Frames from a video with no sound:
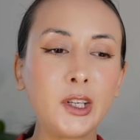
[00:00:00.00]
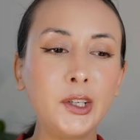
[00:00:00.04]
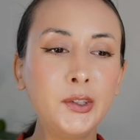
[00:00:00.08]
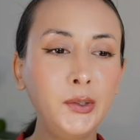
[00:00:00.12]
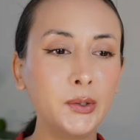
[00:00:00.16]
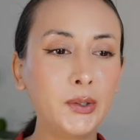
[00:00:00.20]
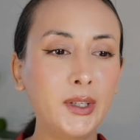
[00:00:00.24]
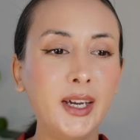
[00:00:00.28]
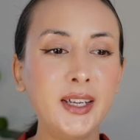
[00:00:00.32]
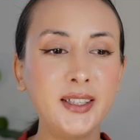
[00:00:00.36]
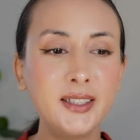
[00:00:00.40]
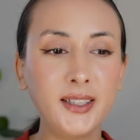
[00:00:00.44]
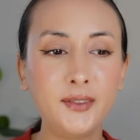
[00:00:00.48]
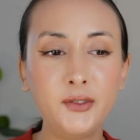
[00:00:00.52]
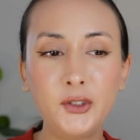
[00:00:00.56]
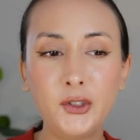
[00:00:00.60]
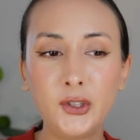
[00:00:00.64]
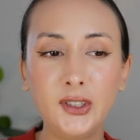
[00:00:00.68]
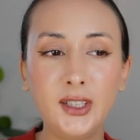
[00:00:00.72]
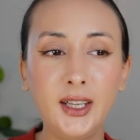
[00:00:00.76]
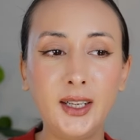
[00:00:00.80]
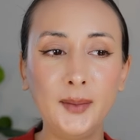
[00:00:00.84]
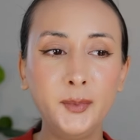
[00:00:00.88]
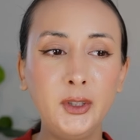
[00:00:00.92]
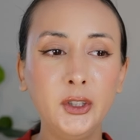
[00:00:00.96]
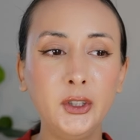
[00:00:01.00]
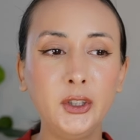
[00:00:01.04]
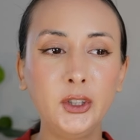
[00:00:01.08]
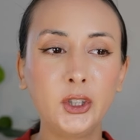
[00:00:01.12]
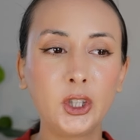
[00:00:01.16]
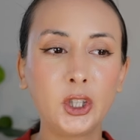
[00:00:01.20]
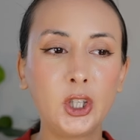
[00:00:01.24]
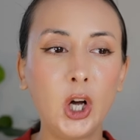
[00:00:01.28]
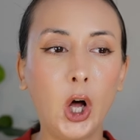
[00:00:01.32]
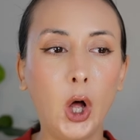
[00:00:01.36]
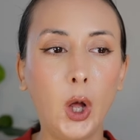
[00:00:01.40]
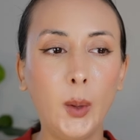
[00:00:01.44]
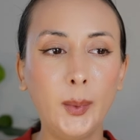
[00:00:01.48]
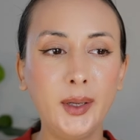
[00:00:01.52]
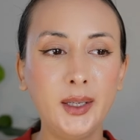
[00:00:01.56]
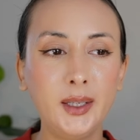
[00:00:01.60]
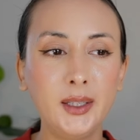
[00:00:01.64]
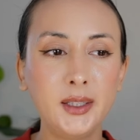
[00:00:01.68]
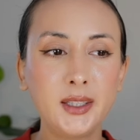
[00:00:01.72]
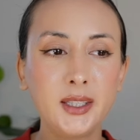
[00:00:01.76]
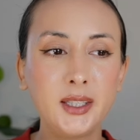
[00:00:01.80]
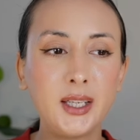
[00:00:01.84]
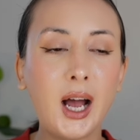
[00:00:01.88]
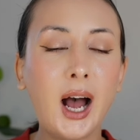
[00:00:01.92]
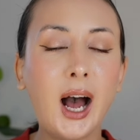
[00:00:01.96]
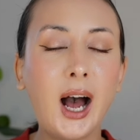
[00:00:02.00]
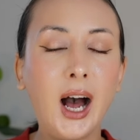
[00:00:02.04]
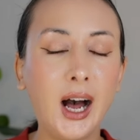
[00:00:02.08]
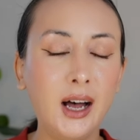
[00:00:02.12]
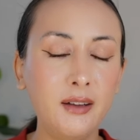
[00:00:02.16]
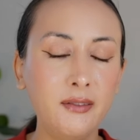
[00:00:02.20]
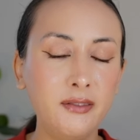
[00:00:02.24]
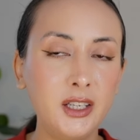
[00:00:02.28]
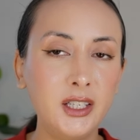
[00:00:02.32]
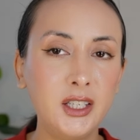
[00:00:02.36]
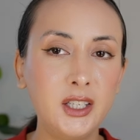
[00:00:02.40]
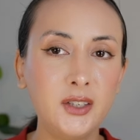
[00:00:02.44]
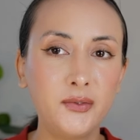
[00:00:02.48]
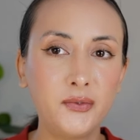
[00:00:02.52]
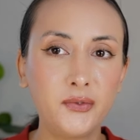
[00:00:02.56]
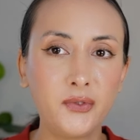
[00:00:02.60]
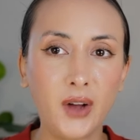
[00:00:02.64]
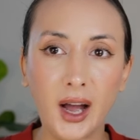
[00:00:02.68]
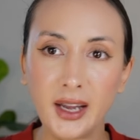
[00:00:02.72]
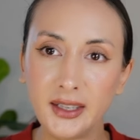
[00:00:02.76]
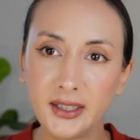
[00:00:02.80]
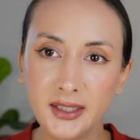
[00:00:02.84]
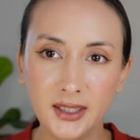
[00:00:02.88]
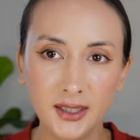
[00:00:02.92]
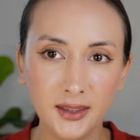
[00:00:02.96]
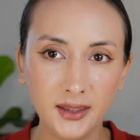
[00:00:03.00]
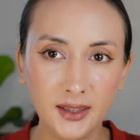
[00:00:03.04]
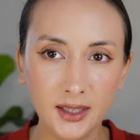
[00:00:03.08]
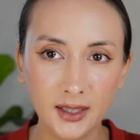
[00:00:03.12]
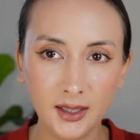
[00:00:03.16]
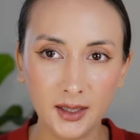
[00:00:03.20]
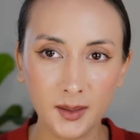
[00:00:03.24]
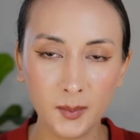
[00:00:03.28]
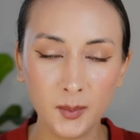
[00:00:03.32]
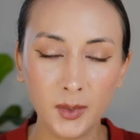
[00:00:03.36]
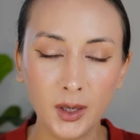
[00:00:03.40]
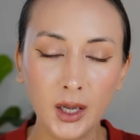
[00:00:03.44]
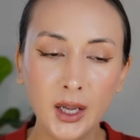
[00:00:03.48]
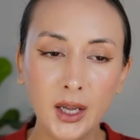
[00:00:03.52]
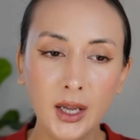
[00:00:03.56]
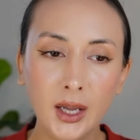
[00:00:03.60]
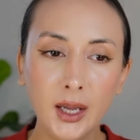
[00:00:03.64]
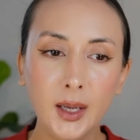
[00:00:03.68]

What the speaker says: You guys have to let me know in the comments how they divided them,